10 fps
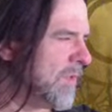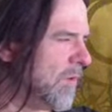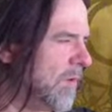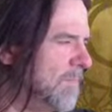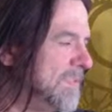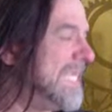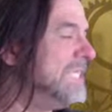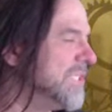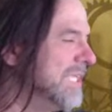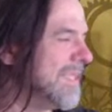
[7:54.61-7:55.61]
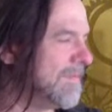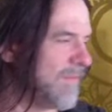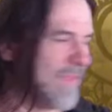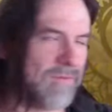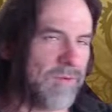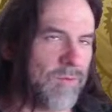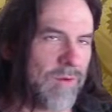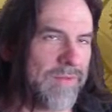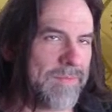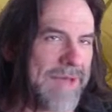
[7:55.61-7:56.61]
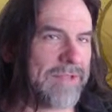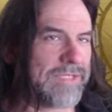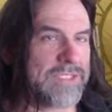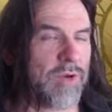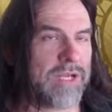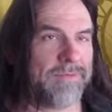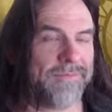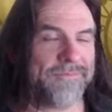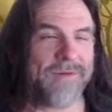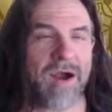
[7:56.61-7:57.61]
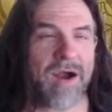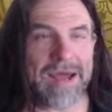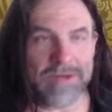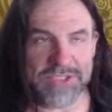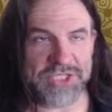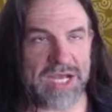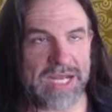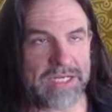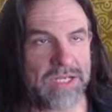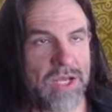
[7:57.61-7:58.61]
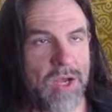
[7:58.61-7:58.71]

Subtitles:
or potentially 11th level, where the paladin is going to far outshine